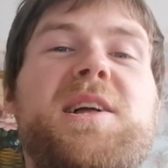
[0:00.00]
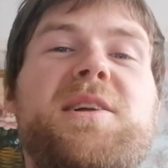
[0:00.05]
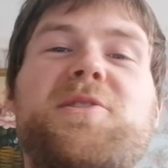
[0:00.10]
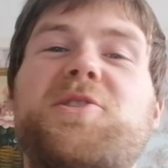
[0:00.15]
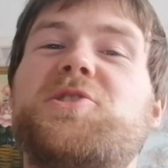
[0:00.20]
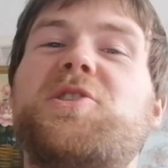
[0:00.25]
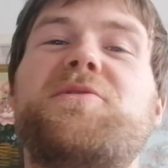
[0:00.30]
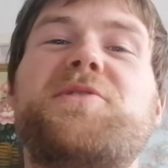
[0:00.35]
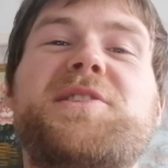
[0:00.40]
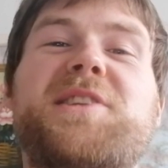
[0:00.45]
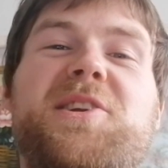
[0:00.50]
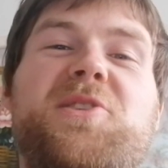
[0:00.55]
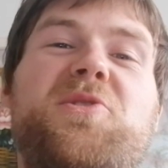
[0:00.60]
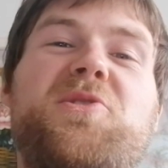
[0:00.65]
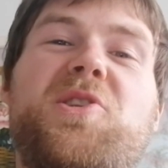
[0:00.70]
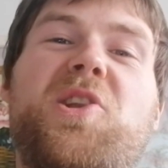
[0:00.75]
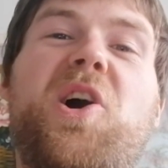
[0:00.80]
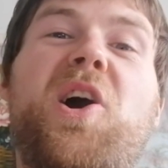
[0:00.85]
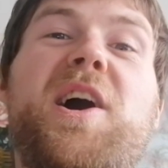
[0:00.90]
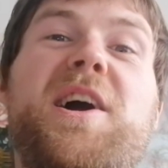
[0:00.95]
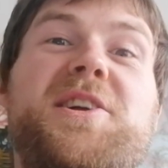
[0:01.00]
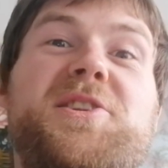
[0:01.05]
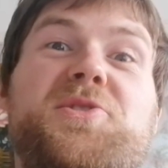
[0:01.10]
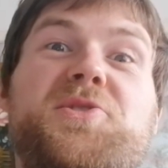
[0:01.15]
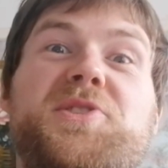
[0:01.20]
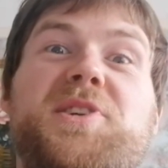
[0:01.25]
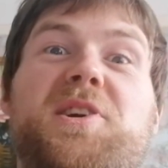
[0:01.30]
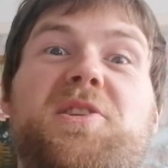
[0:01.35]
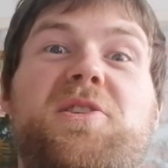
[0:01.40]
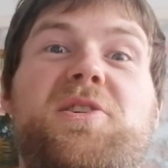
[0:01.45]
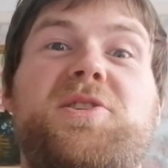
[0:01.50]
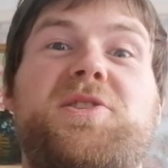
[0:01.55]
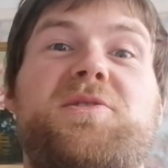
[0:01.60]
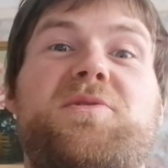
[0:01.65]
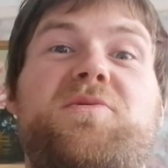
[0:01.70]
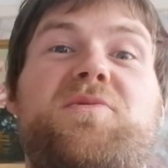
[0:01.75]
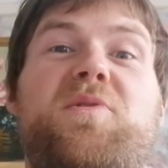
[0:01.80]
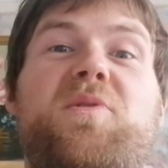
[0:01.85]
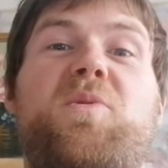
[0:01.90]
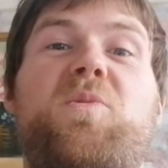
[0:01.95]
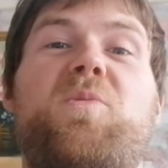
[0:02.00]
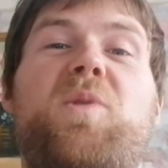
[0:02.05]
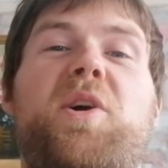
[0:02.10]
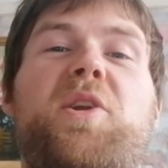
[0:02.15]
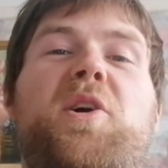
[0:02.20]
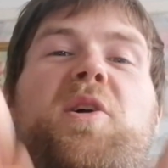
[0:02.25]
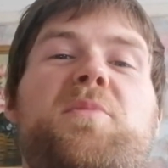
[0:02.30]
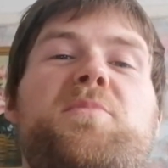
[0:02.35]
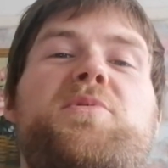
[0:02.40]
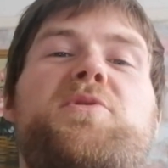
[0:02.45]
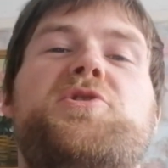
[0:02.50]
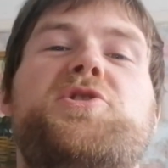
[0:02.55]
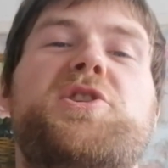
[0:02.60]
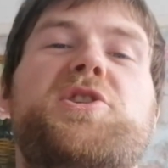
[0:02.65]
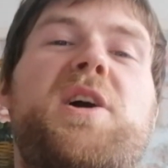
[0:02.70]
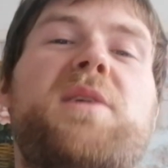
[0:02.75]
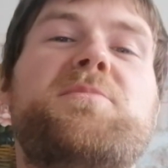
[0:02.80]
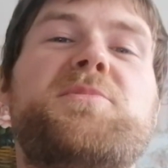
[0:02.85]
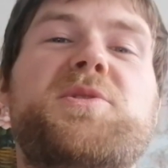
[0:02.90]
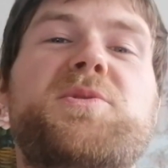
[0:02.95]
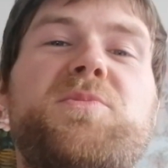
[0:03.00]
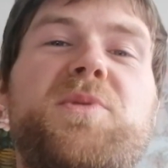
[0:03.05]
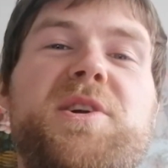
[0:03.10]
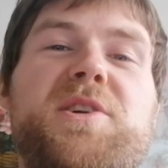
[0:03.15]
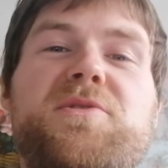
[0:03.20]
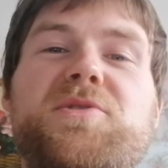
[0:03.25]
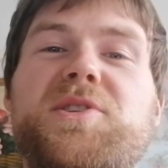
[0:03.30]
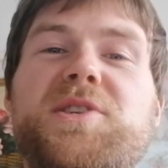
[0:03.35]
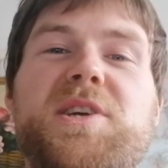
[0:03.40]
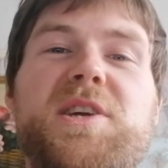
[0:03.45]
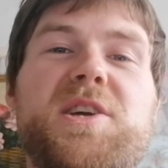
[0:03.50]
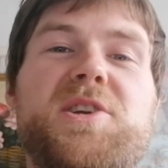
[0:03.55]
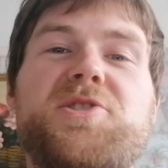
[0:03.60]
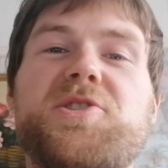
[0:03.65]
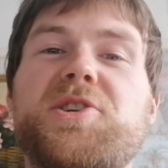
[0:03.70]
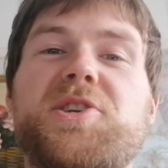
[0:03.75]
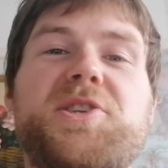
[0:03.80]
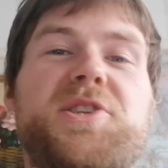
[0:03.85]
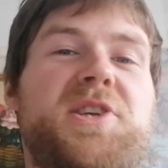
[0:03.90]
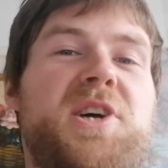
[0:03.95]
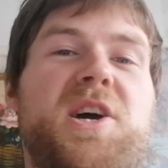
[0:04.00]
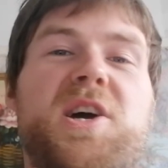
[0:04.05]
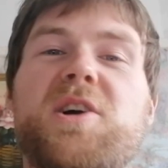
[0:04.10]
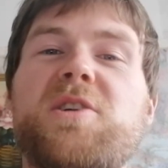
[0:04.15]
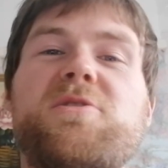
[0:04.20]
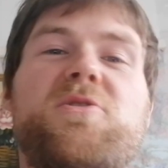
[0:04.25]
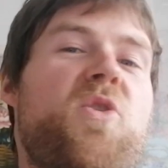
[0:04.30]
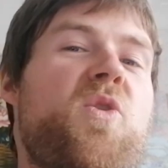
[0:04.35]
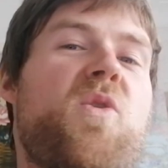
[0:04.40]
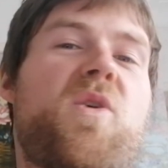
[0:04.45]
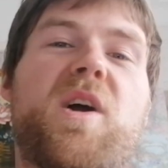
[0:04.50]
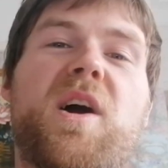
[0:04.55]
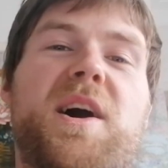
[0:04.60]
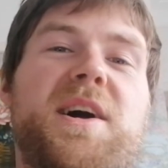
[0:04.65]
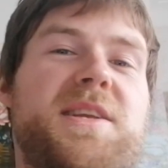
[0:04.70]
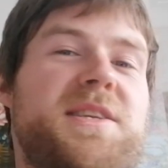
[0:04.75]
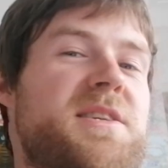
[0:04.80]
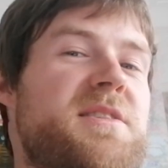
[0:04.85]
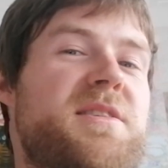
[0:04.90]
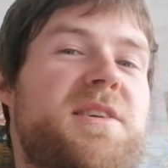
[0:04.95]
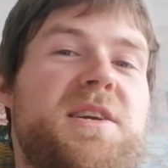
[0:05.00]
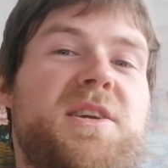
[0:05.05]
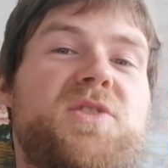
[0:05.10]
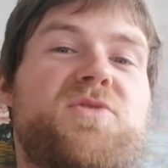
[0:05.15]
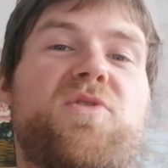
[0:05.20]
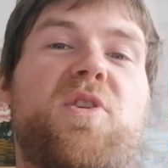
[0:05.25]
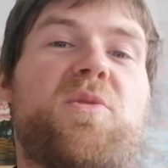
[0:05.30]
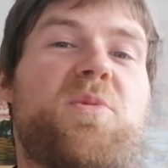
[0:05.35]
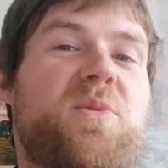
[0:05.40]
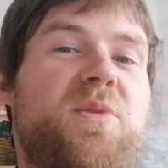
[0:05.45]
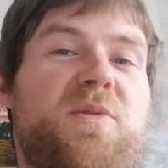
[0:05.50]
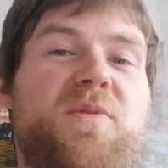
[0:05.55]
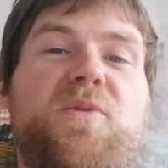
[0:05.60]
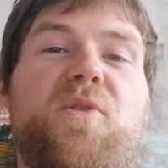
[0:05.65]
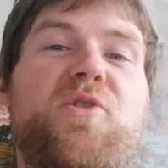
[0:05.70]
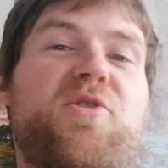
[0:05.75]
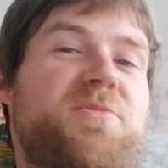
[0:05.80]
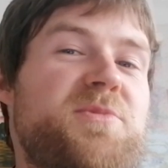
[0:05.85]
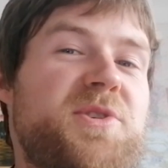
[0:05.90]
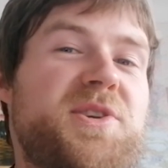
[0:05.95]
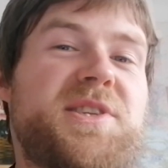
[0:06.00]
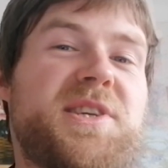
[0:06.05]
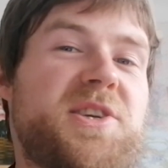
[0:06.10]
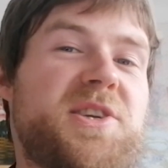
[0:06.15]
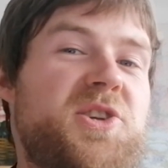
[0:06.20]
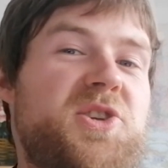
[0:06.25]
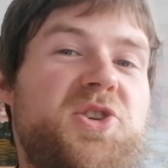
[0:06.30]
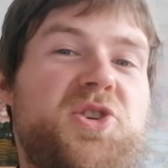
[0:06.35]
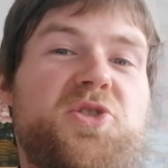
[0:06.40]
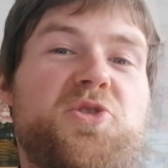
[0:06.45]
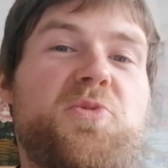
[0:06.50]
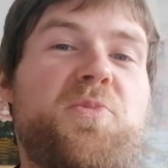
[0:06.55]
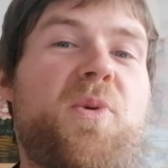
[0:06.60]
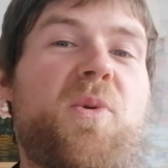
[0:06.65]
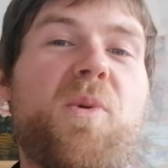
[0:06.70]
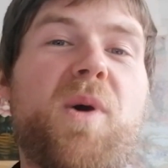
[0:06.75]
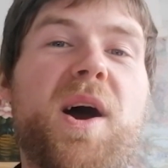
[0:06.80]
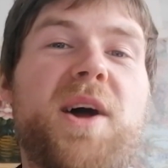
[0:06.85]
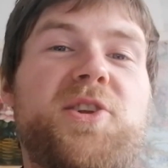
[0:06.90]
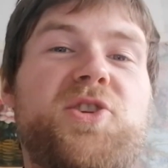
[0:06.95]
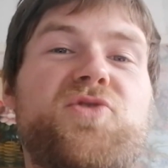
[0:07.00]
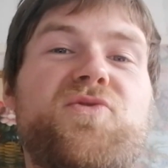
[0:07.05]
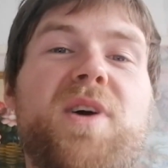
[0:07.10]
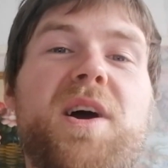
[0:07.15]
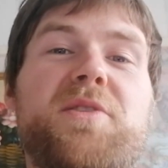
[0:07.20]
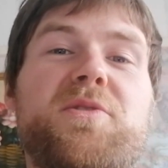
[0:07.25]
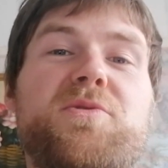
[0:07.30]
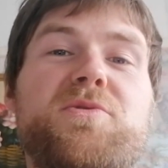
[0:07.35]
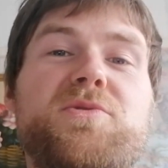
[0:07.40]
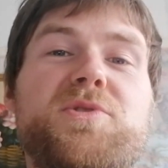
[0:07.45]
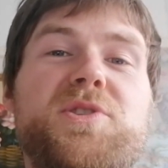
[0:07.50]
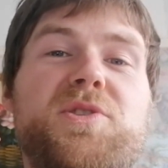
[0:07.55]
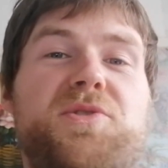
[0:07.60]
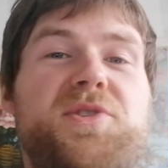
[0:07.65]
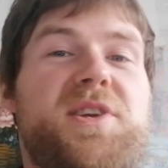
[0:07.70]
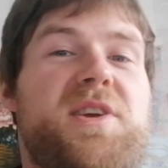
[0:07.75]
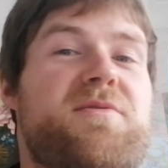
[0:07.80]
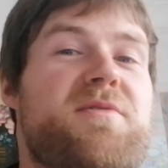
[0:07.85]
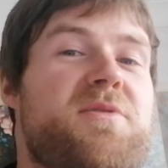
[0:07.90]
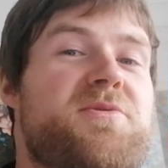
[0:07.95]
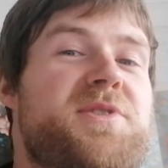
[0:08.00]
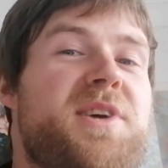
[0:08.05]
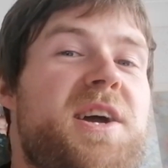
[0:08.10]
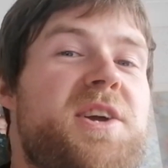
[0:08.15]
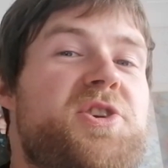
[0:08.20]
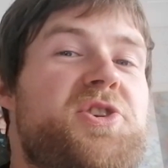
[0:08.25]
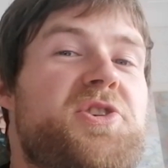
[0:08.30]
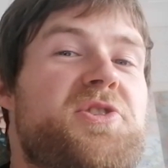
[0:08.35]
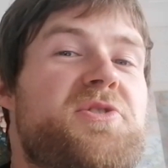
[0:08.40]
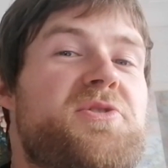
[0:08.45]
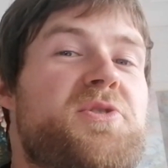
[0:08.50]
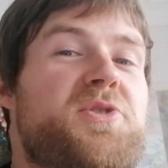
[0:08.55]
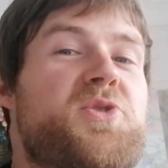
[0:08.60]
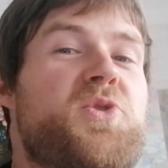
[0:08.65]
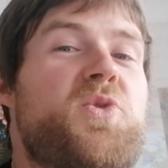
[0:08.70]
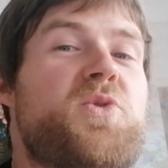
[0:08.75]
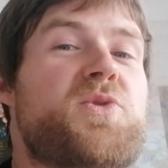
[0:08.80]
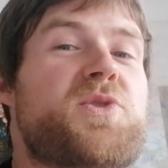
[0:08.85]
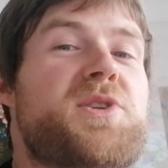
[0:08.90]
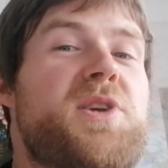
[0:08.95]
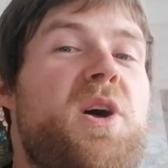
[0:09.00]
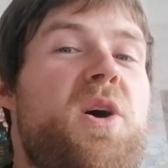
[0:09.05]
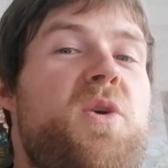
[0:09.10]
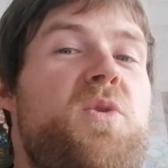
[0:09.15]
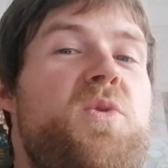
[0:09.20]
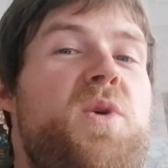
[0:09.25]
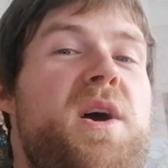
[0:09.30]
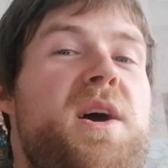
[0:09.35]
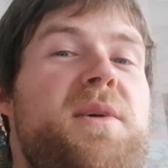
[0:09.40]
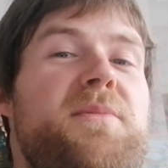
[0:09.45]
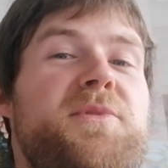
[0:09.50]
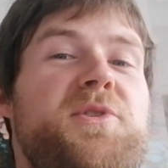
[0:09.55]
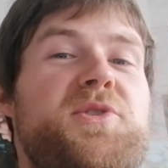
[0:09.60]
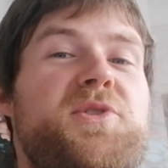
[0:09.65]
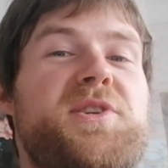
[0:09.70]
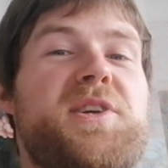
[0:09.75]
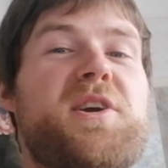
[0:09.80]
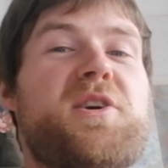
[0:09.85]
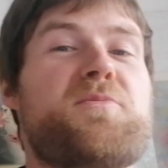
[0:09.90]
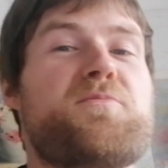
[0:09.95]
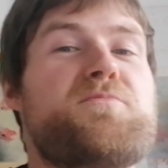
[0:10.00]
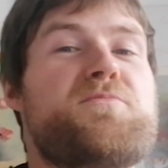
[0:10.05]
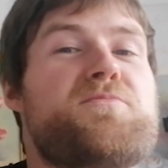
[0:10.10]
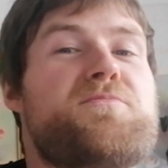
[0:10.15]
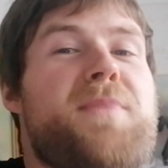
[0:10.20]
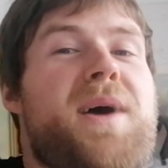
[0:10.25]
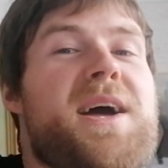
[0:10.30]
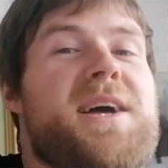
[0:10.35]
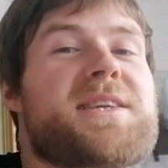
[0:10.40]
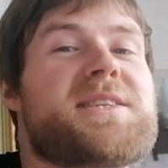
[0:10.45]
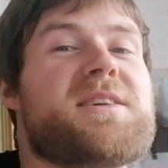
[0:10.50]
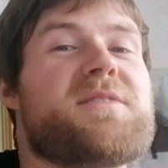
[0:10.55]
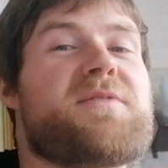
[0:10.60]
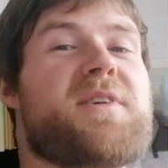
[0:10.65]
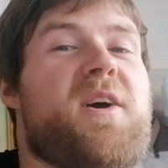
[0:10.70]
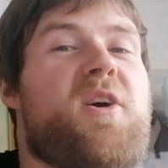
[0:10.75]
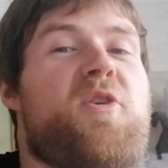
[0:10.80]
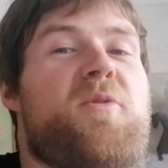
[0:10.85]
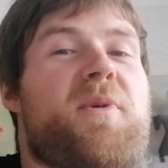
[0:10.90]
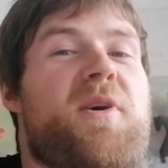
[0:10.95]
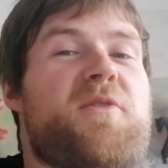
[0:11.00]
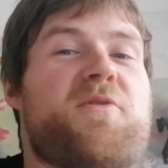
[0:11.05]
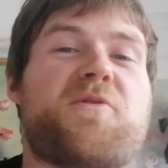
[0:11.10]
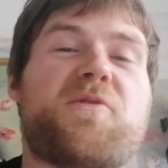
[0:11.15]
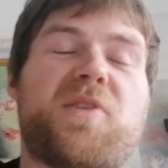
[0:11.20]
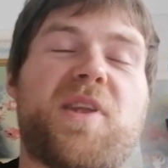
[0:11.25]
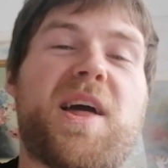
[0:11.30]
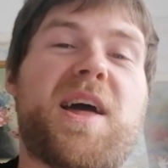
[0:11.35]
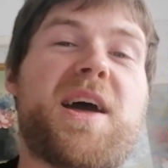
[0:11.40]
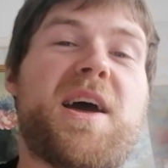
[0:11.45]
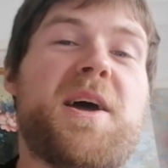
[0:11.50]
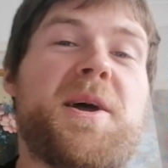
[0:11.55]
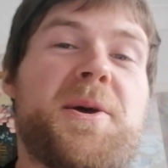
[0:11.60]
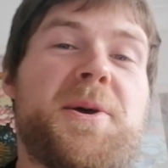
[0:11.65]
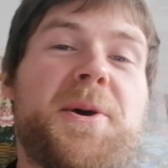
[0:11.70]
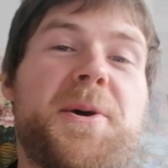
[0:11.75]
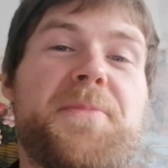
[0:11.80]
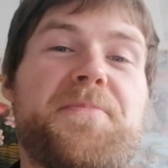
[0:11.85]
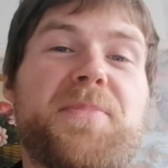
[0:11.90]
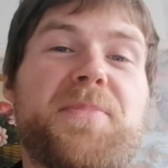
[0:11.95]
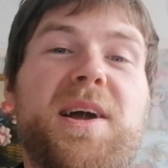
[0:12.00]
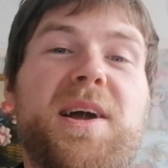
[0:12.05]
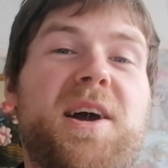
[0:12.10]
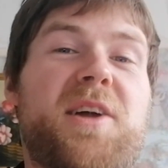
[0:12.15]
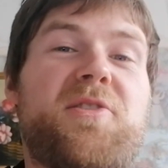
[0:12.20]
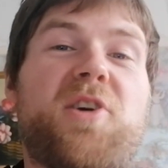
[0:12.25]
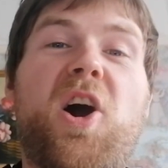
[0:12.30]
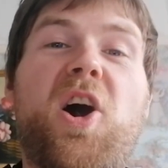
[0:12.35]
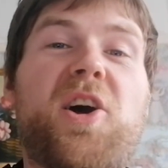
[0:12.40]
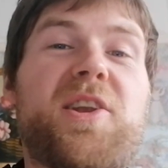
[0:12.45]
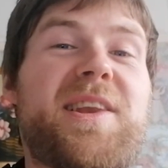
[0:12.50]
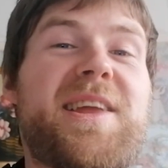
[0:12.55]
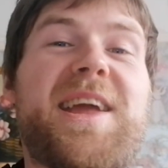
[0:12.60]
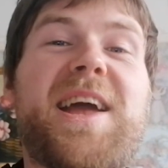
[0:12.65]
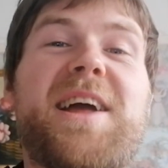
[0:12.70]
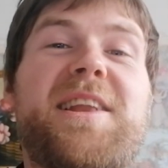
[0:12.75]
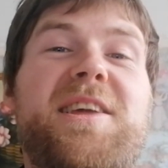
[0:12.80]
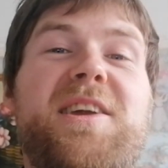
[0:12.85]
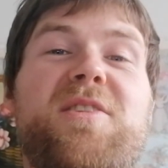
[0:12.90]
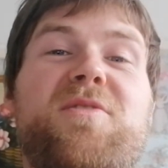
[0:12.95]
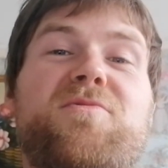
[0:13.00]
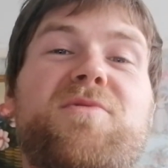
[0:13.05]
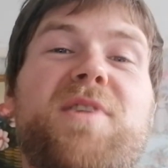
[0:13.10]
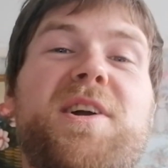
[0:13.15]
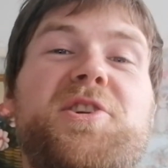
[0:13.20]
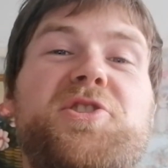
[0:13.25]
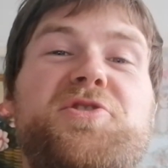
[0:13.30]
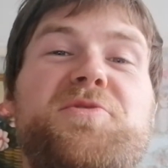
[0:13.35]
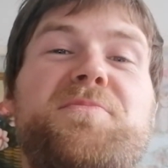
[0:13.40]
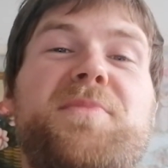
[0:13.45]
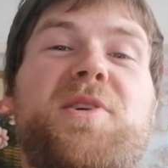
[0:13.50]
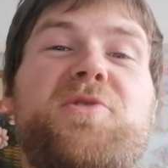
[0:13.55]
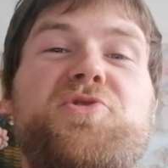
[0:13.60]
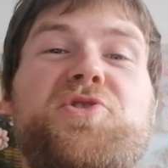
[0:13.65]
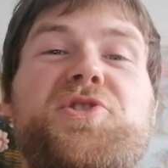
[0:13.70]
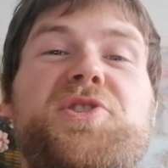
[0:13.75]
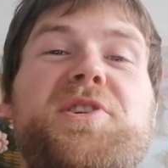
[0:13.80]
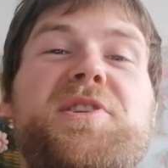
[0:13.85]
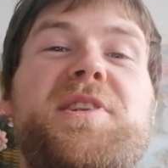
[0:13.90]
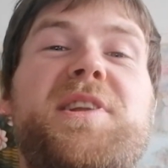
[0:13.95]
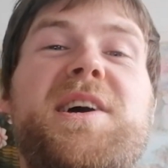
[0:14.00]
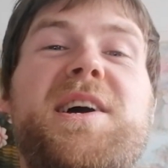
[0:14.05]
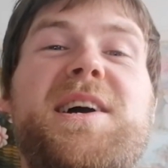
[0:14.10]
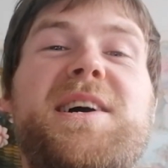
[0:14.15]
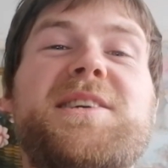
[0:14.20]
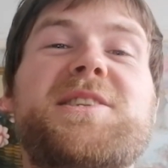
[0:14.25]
Because obviously online you see lots of one-arm push-ups where you see just all kinds of things wrong with the form. You see super wide straddles, you see rotation at the torso, you see a massive elbow flare, and hardly any range of motion.